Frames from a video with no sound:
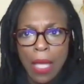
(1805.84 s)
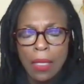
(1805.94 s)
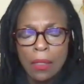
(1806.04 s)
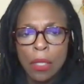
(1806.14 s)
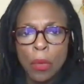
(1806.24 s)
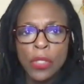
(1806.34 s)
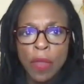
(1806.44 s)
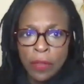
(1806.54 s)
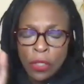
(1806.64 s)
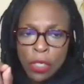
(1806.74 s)
So what's
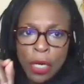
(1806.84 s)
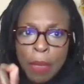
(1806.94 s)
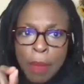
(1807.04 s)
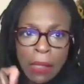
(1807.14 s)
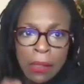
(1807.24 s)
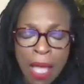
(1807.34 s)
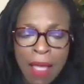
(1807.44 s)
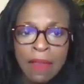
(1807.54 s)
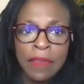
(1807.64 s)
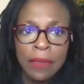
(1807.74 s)
revolutionary about
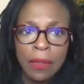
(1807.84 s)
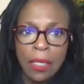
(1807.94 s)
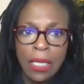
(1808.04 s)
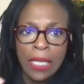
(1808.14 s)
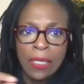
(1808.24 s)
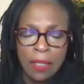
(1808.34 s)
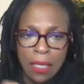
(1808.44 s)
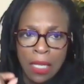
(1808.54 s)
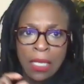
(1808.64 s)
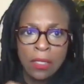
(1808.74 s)
love is
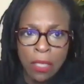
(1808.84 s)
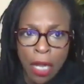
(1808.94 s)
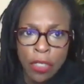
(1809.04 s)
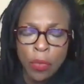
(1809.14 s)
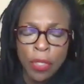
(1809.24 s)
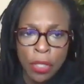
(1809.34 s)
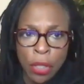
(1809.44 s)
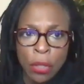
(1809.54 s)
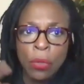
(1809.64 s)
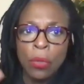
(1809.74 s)
it starts with
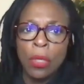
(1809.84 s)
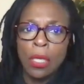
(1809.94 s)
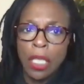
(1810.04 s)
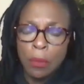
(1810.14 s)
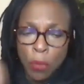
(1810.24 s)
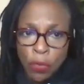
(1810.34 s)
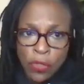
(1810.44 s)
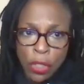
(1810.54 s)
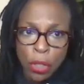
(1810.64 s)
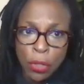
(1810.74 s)
you, it moves
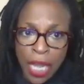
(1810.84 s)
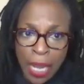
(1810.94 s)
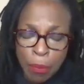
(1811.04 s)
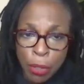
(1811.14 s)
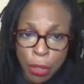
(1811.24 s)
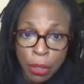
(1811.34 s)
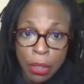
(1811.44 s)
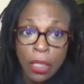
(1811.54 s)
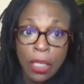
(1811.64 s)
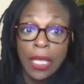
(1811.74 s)
to your neighbor,
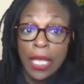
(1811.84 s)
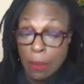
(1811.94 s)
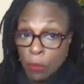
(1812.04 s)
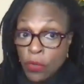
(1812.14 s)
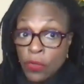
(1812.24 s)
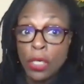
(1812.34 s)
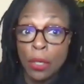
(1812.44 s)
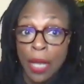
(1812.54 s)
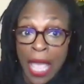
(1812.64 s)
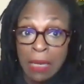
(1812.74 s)
It moves to
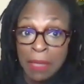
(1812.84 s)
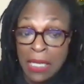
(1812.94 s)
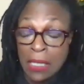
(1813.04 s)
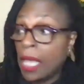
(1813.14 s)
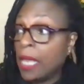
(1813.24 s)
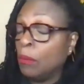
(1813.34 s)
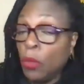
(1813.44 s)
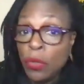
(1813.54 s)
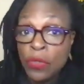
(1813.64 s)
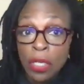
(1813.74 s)
your enemies and it
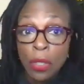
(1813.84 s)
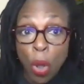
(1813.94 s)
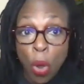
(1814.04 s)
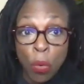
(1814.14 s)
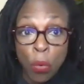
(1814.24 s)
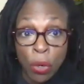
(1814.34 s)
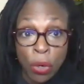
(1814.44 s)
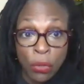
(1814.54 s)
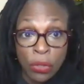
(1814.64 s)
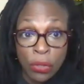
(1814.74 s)
moves to the whole world.